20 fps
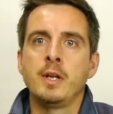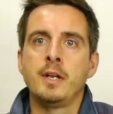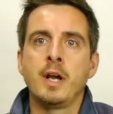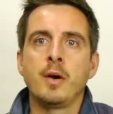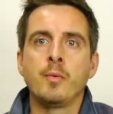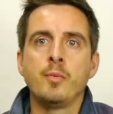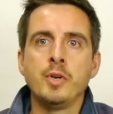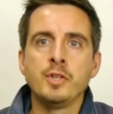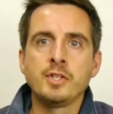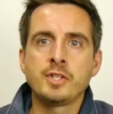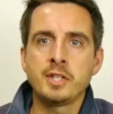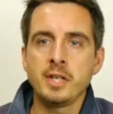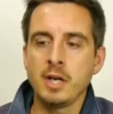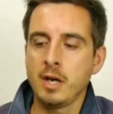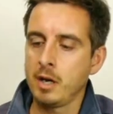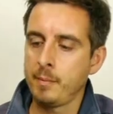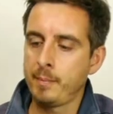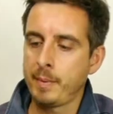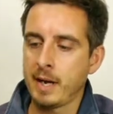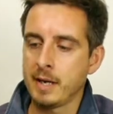Now, once the
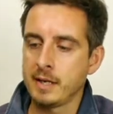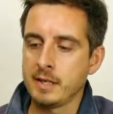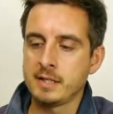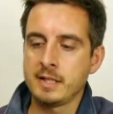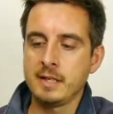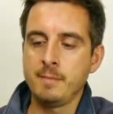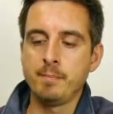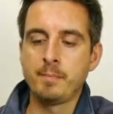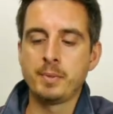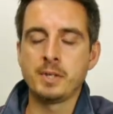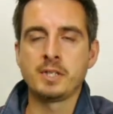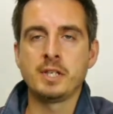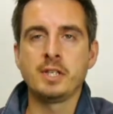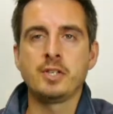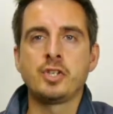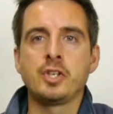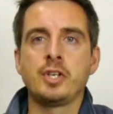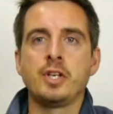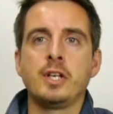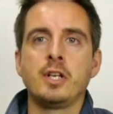iPad is in
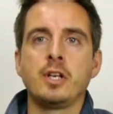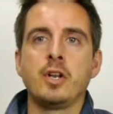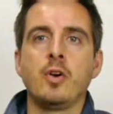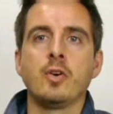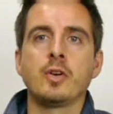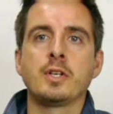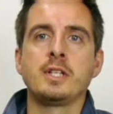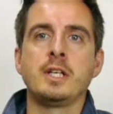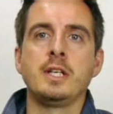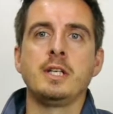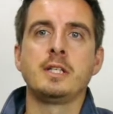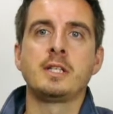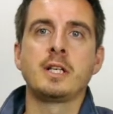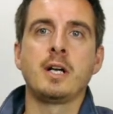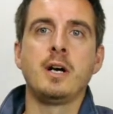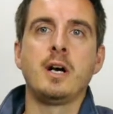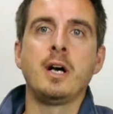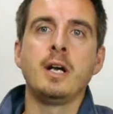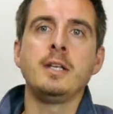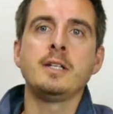position and locked in
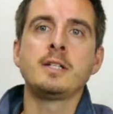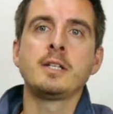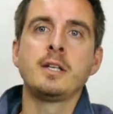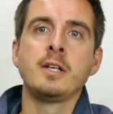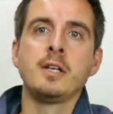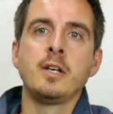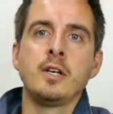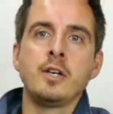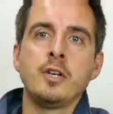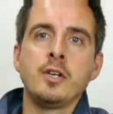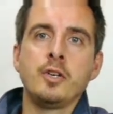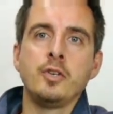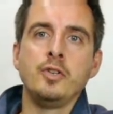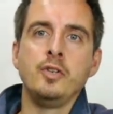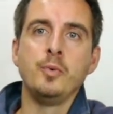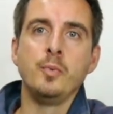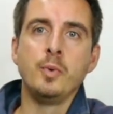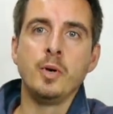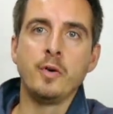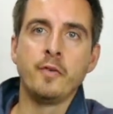tight,
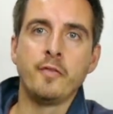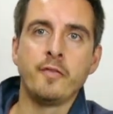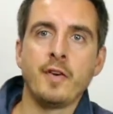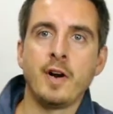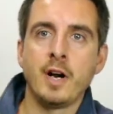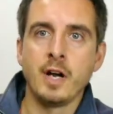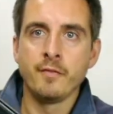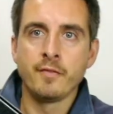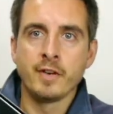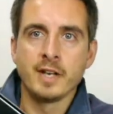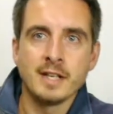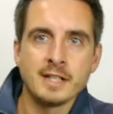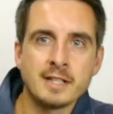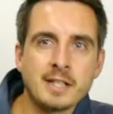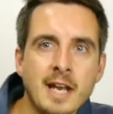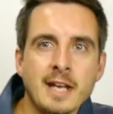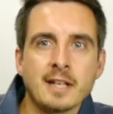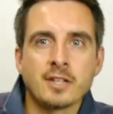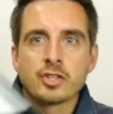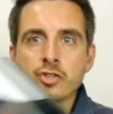you will find that it's
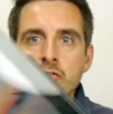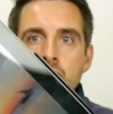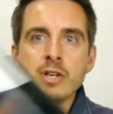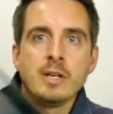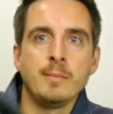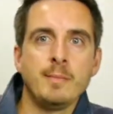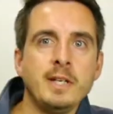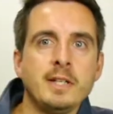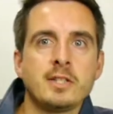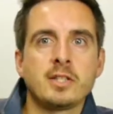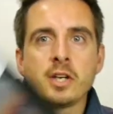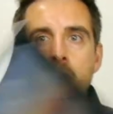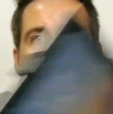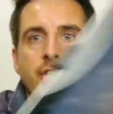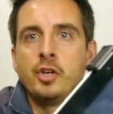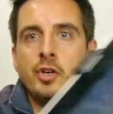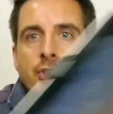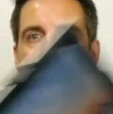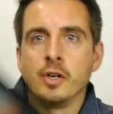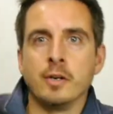extremely
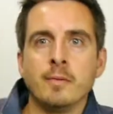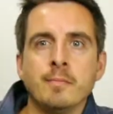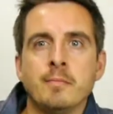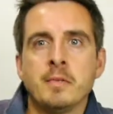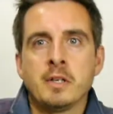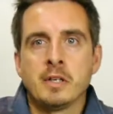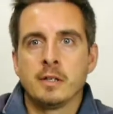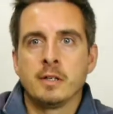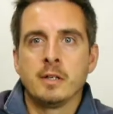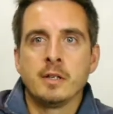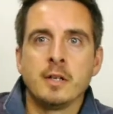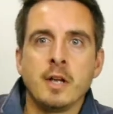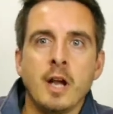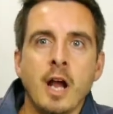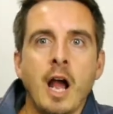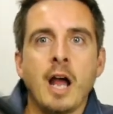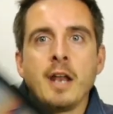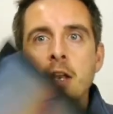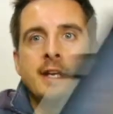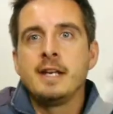secure
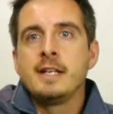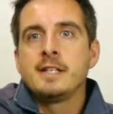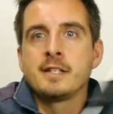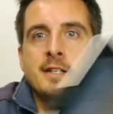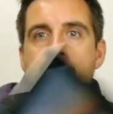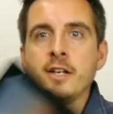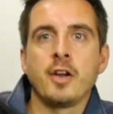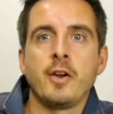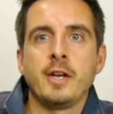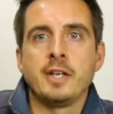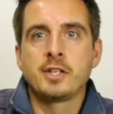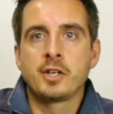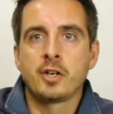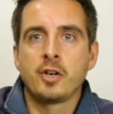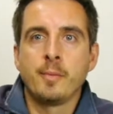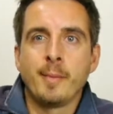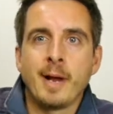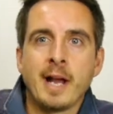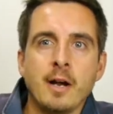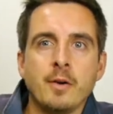and it isn't going to
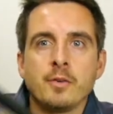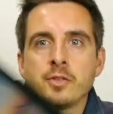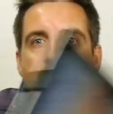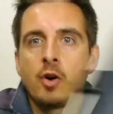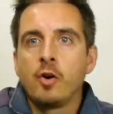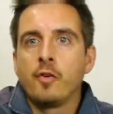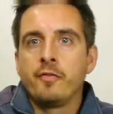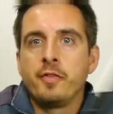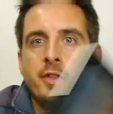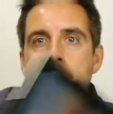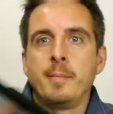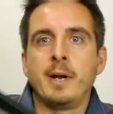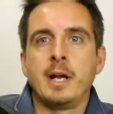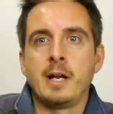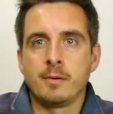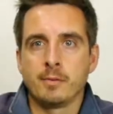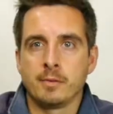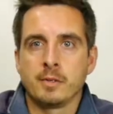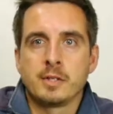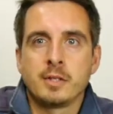come out of the
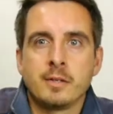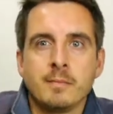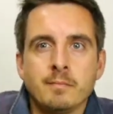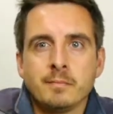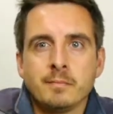mount.